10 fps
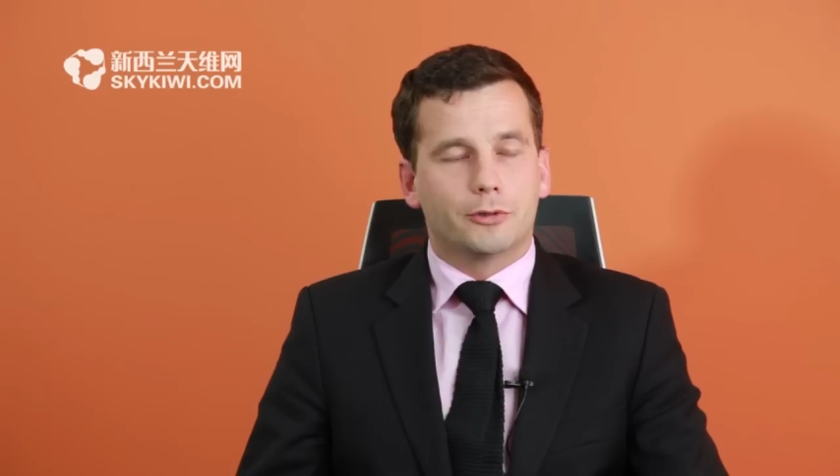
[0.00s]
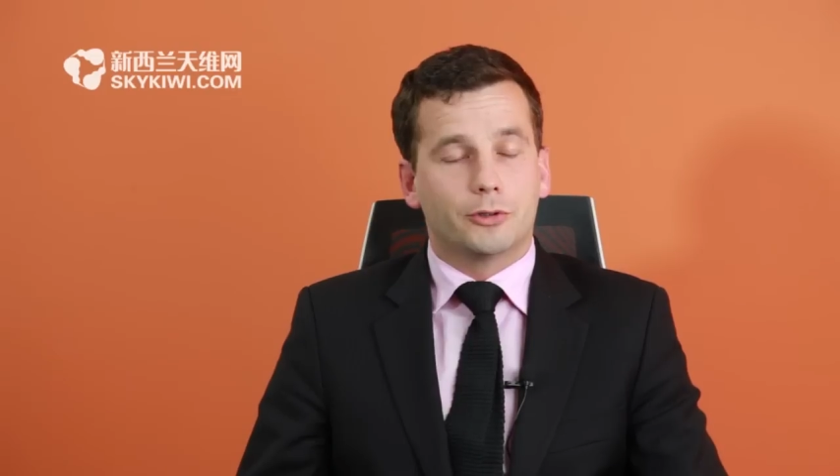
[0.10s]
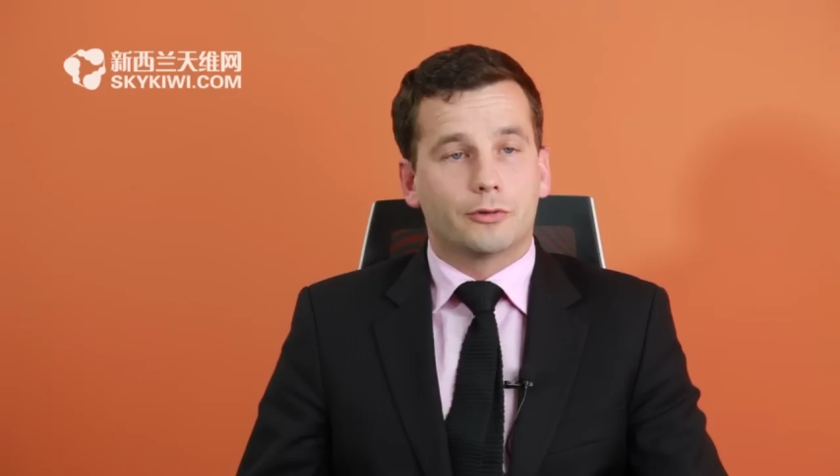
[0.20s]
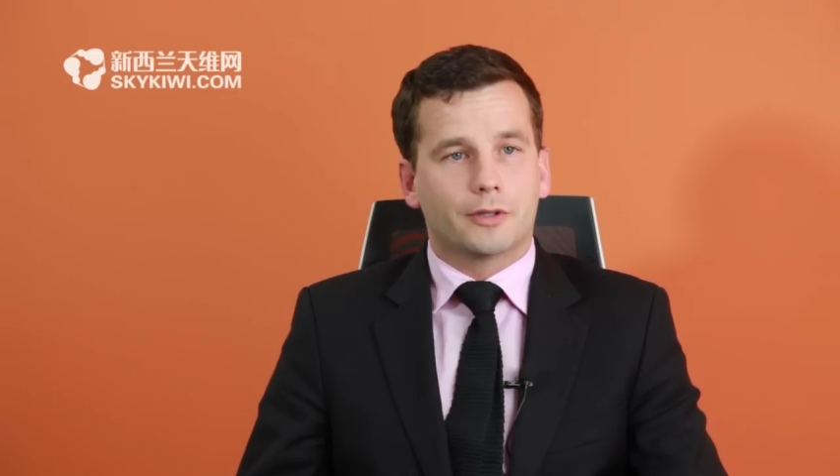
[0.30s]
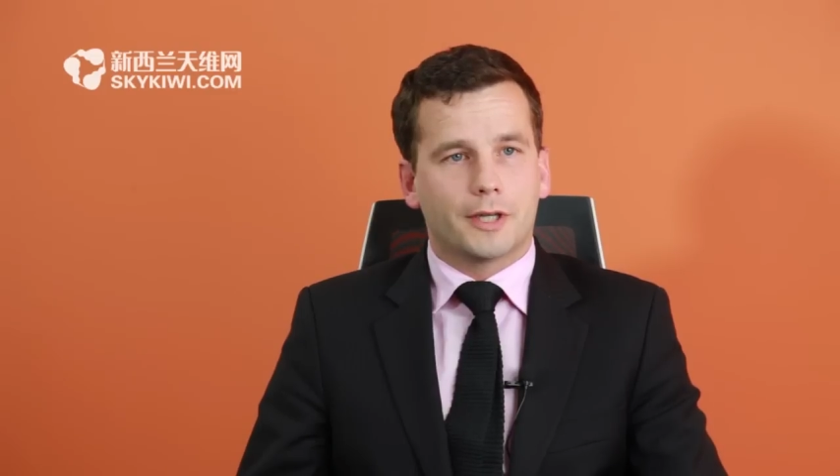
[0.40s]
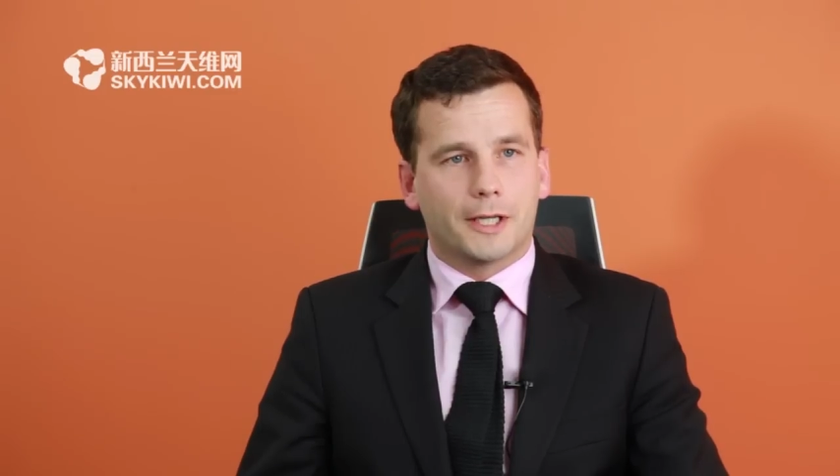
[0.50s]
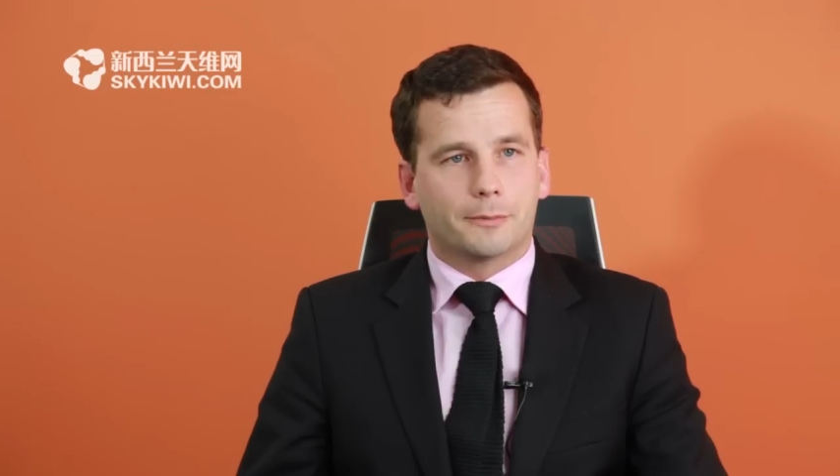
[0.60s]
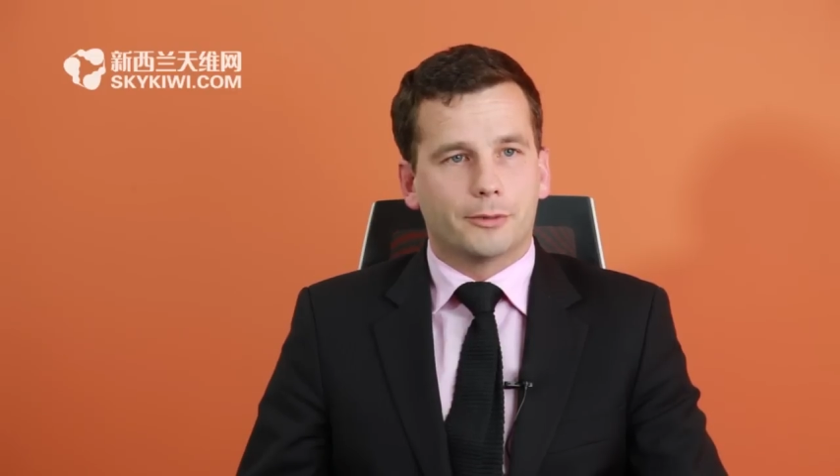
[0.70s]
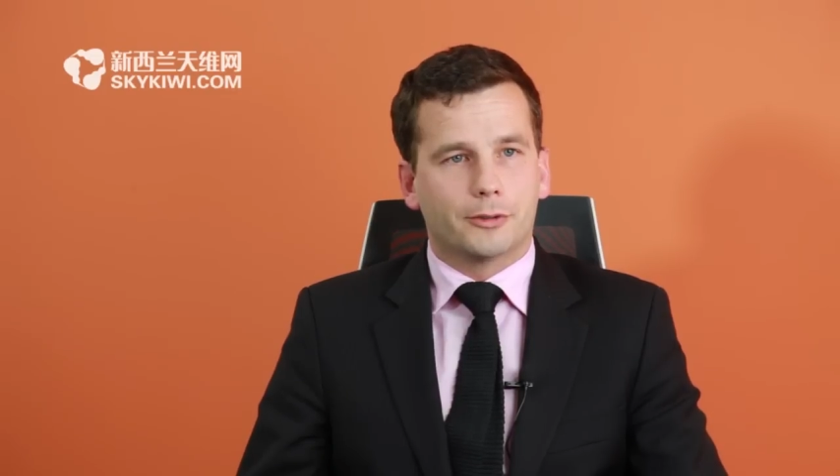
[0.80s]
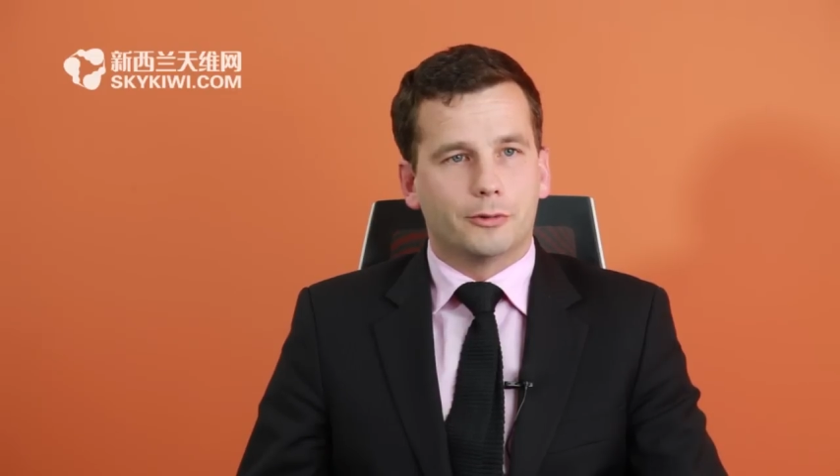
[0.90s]
shouldn't
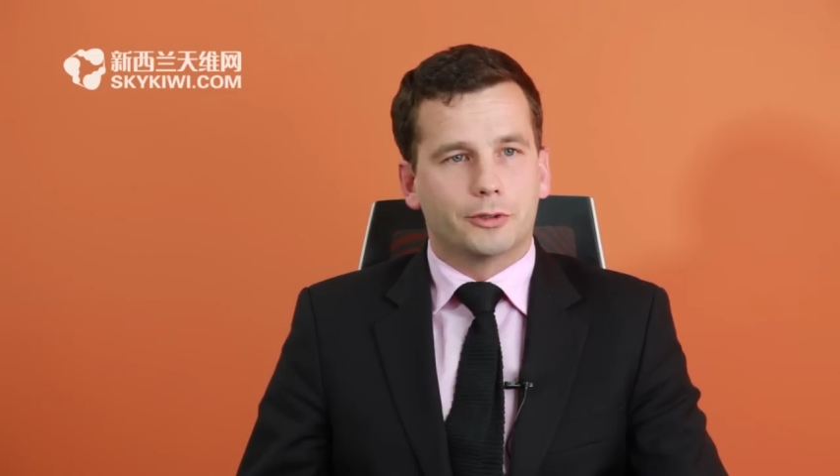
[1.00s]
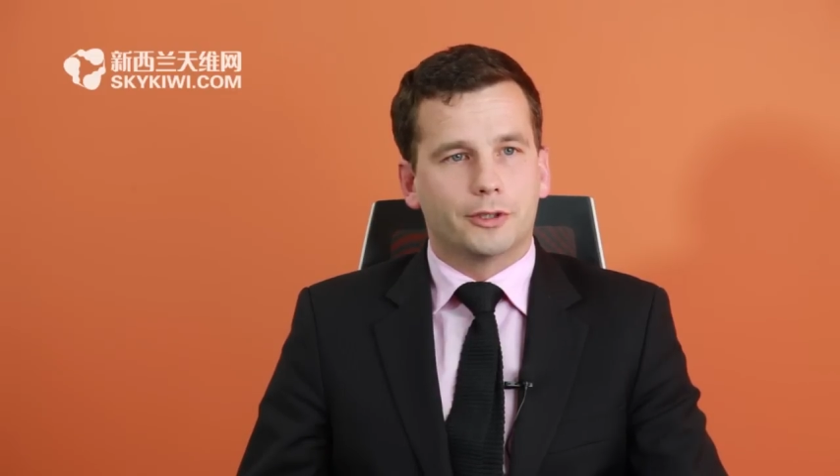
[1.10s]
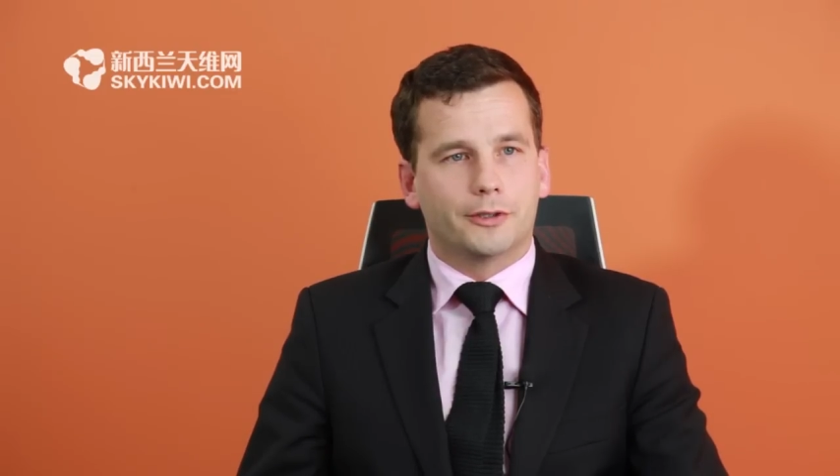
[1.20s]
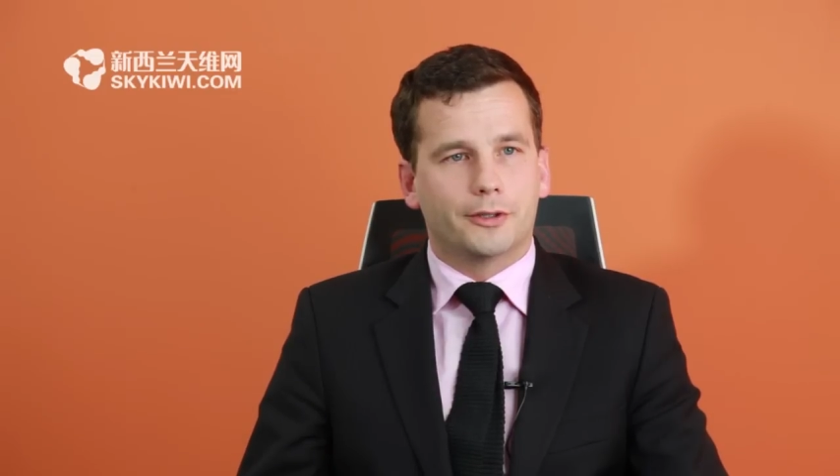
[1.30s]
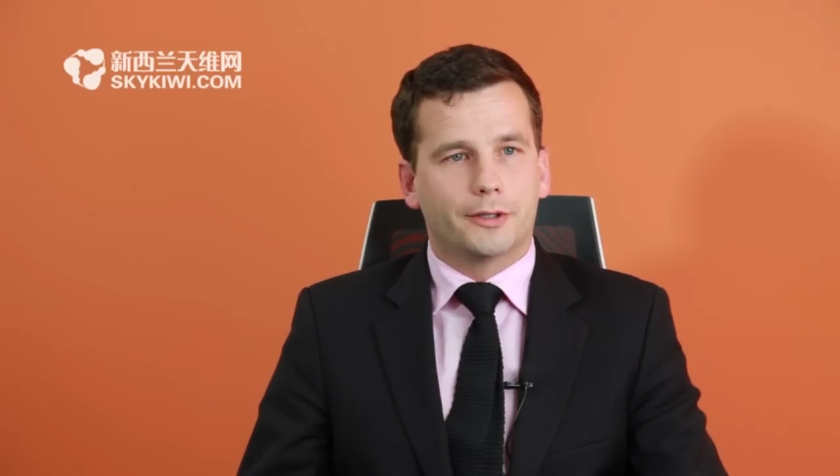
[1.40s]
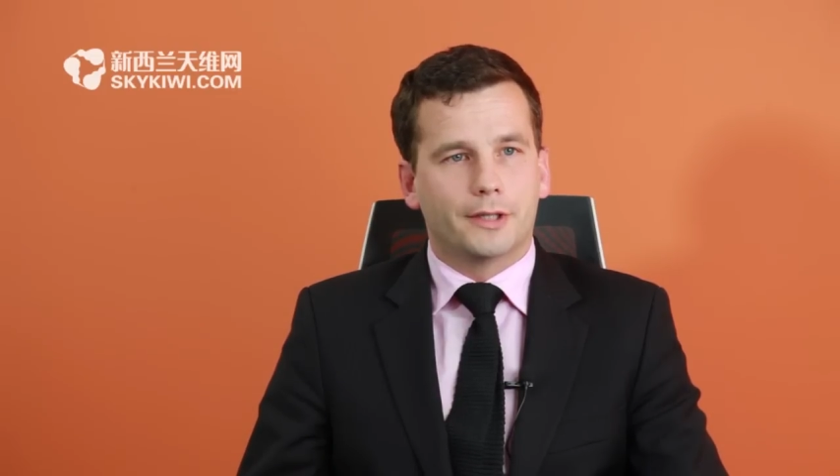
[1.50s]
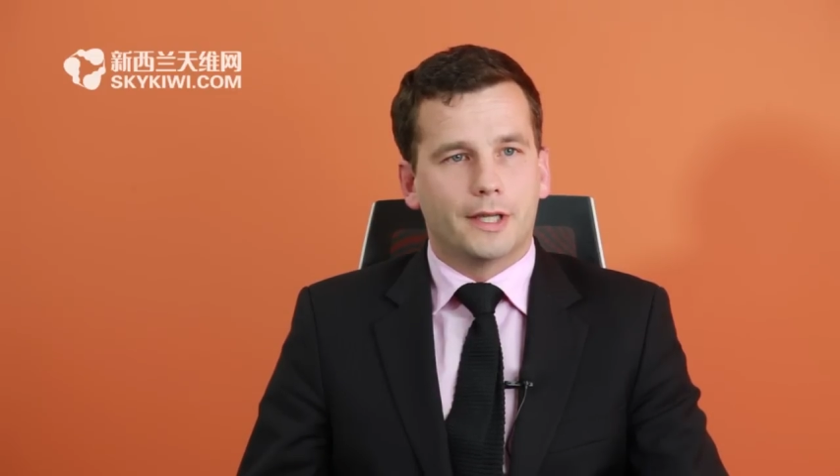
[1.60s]
take precautions.